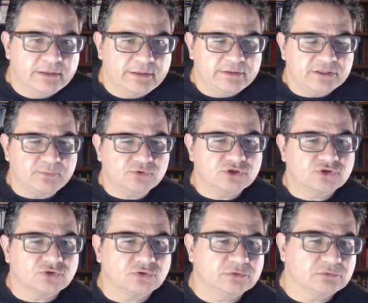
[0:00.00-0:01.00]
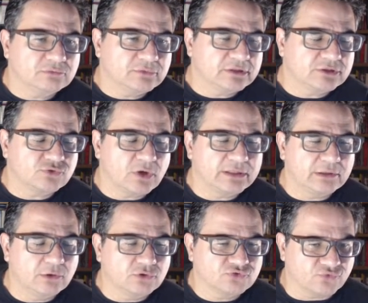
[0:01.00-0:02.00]
In this position, that is quite
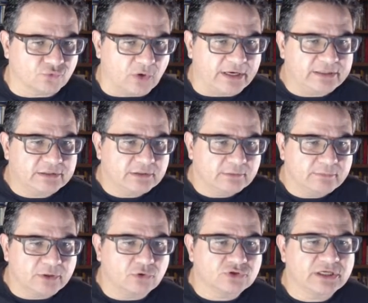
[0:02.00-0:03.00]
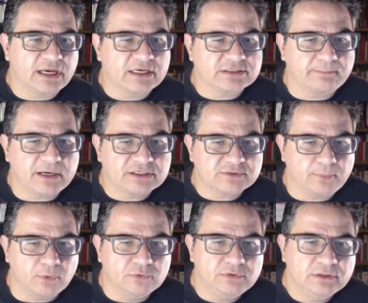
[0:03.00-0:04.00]
lost for white, because he has a passed
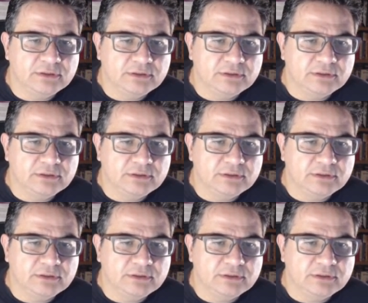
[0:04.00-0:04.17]
pawn,